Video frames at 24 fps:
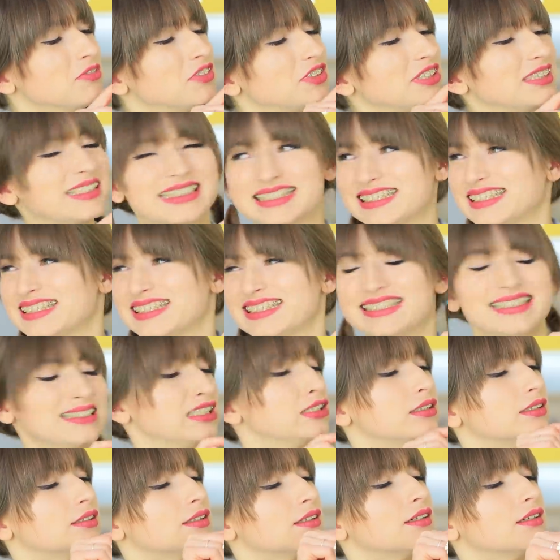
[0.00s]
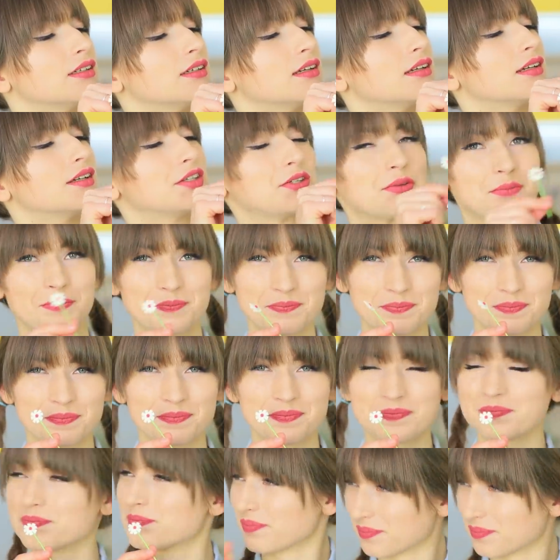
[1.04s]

Wow! Dolly made an